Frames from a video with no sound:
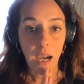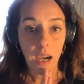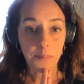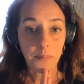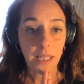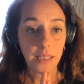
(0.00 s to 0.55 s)

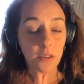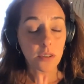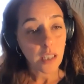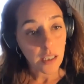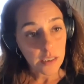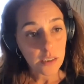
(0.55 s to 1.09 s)
In our
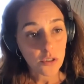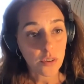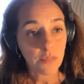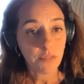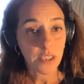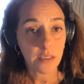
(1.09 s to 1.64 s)

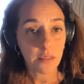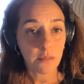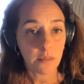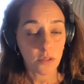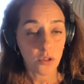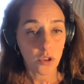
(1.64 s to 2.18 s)
target-driven
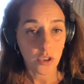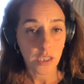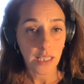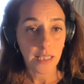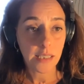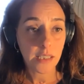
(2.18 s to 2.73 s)

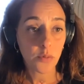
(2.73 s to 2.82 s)
societies,